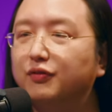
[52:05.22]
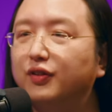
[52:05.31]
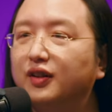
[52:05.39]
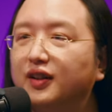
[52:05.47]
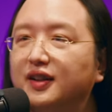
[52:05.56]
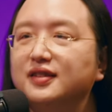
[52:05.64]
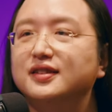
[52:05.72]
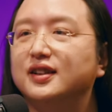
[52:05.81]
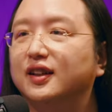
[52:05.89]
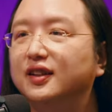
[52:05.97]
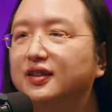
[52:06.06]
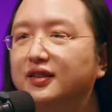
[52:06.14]
from
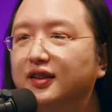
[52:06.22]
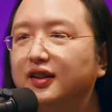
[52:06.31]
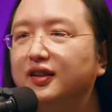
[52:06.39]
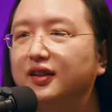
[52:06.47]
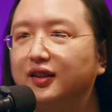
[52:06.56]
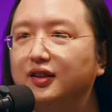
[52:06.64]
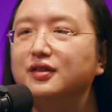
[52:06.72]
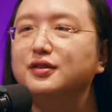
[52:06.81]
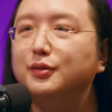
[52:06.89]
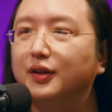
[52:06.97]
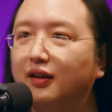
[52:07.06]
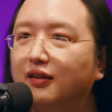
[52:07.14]
inside, yeah. the inner
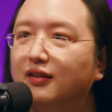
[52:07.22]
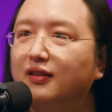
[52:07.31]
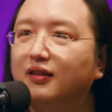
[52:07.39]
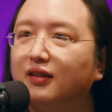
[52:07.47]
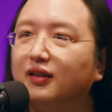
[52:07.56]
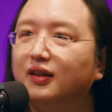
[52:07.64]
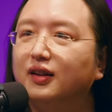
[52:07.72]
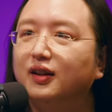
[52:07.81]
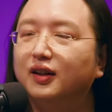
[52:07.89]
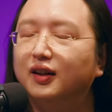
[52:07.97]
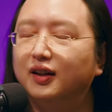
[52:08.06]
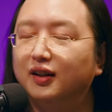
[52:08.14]
strength. Yeah.
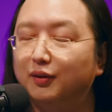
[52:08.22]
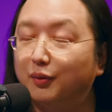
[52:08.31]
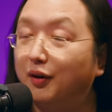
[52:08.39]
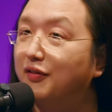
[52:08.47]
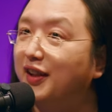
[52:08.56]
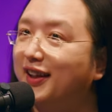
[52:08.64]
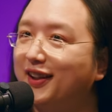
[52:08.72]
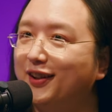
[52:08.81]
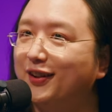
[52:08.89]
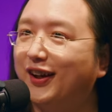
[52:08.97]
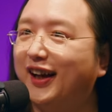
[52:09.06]
Well, thank you,